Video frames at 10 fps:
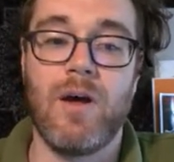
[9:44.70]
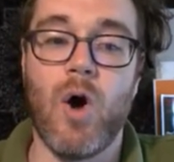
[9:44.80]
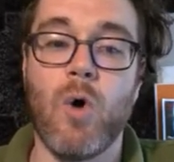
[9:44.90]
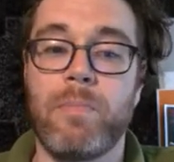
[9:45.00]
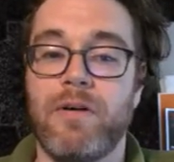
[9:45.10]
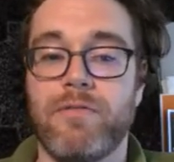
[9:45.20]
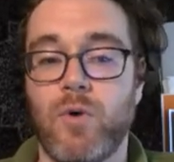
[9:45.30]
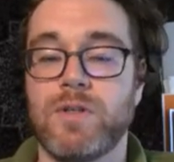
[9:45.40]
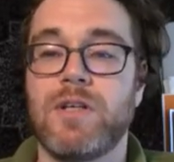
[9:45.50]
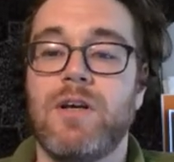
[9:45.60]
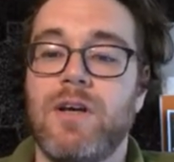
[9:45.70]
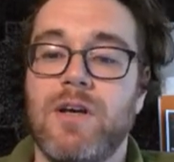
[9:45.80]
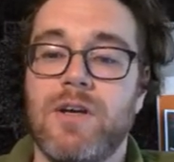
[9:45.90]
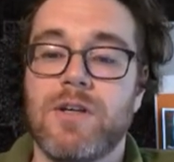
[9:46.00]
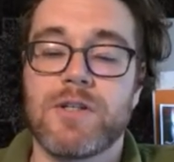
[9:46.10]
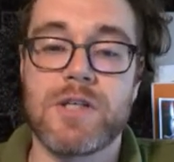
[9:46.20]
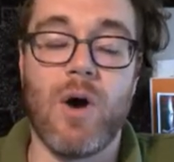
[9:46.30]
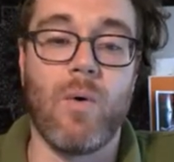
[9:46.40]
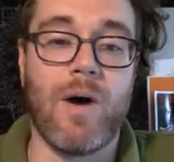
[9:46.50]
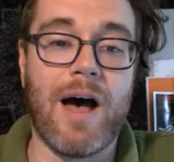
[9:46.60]
opavote.
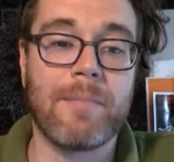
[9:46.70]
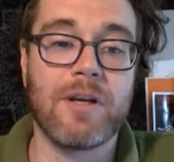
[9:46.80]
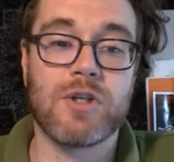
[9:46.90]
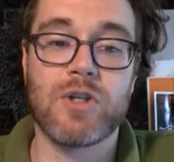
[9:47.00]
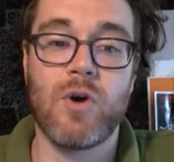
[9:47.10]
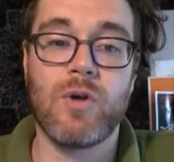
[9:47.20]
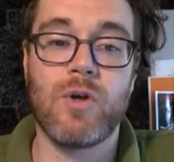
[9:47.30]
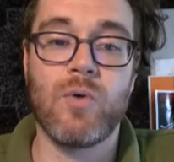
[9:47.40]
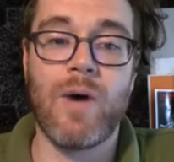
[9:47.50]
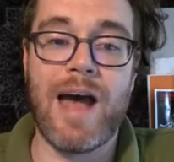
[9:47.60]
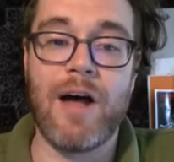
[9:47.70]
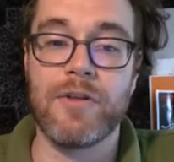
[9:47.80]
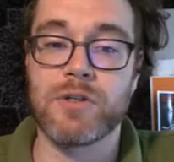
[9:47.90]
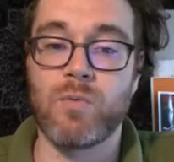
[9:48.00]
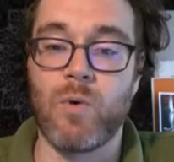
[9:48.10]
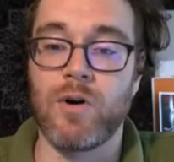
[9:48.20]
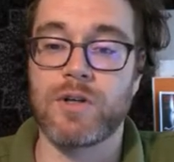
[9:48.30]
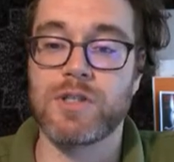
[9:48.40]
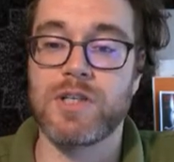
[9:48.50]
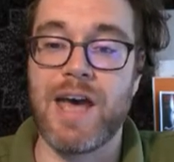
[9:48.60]
So I'm going to show you how this
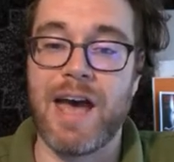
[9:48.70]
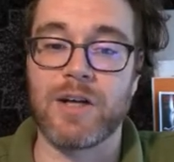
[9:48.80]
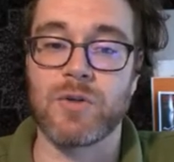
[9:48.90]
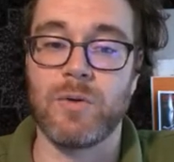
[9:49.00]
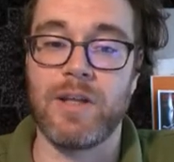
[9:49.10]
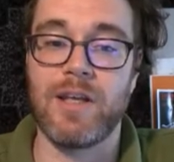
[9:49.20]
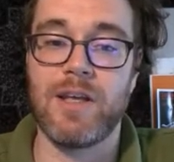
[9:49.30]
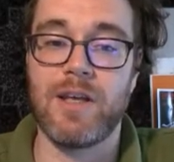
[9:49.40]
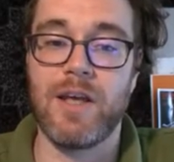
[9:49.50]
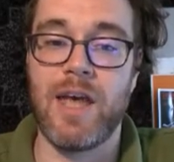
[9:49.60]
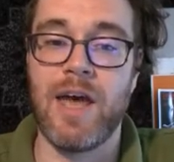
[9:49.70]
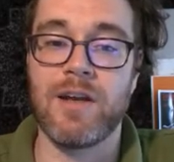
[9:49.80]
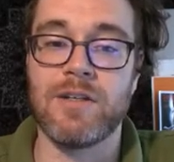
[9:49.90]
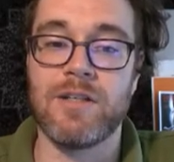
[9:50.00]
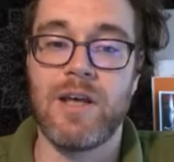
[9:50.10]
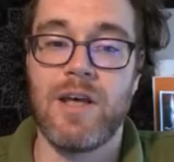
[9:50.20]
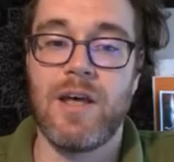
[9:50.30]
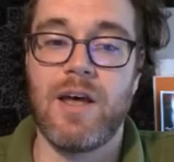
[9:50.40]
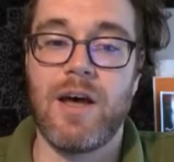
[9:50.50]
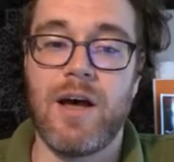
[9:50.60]
works actually. And
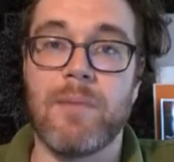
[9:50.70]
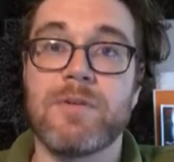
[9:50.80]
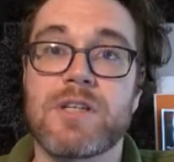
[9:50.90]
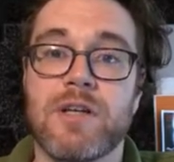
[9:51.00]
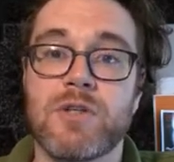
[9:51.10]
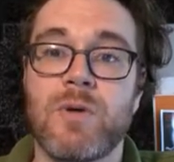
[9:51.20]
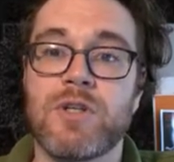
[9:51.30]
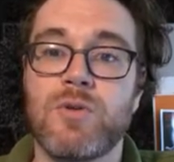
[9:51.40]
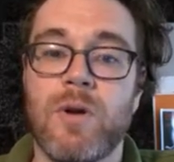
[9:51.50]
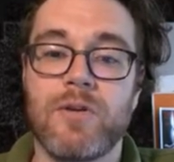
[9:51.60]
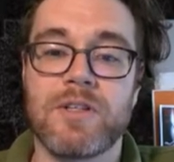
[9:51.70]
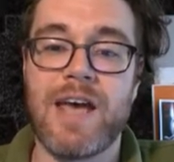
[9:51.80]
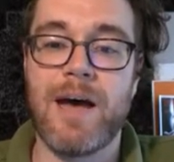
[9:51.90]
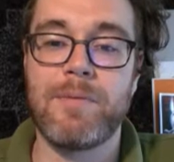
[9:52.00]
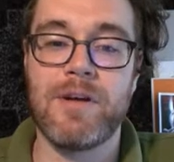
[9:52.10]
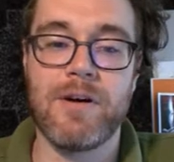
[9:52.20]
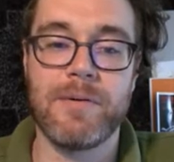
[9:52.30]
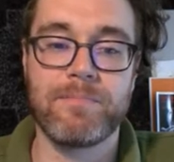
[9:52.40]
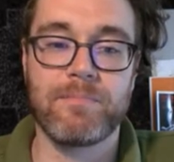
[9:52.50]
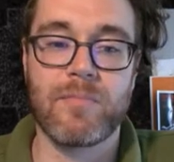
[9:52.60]
I'm just going to switch to another tab
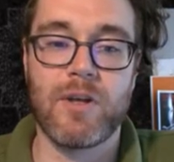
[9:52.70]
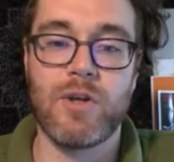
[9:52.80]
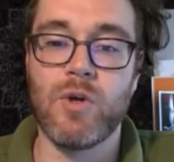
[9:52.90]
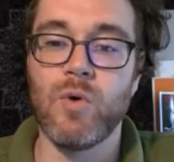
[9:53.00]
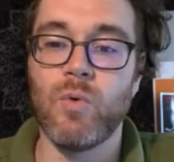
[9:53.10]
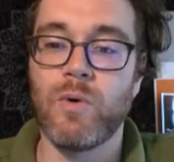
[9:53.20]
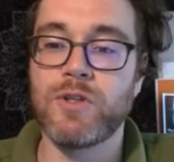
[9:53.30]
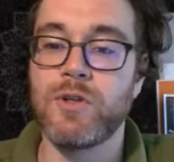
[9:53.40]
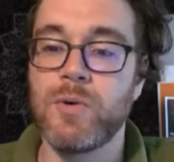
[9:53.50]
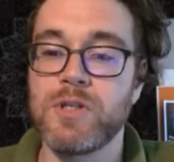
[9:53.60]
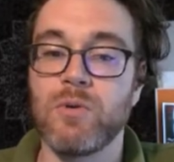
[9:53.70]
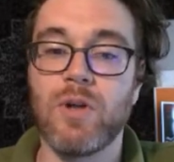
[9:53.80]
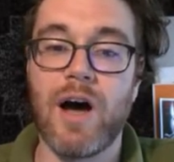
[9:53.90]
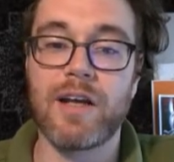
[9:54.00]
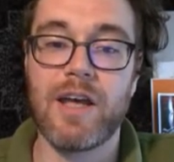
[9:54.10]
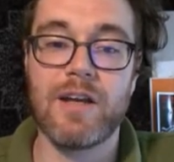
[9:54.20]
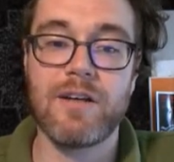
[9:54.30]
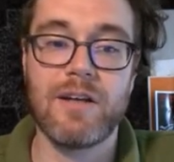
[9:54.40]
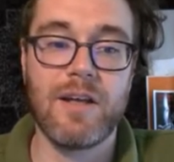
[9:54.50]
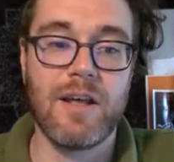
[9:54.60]
here. What you do is you log
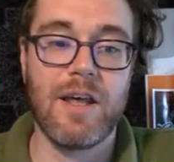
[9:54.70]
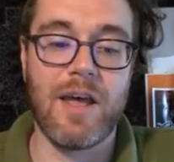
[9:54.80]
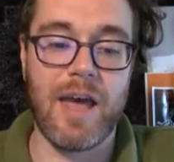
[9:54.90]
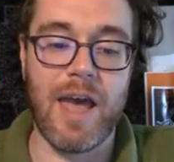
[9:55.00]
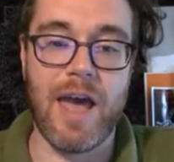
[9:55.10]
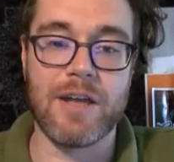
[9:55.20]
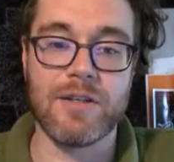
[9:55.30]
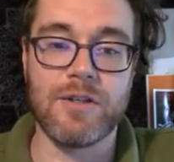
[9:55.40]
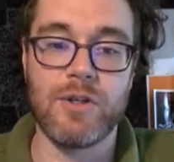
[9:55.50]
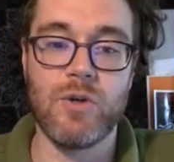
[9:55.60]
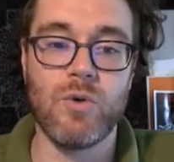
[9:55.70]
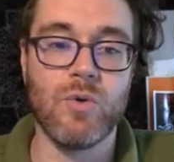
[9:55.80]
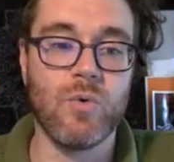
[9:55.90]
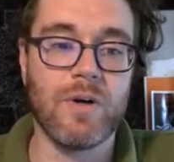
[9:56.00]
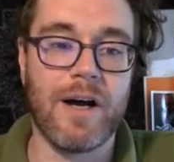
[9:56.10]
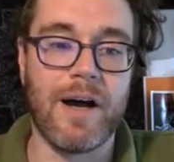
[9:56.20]
in and you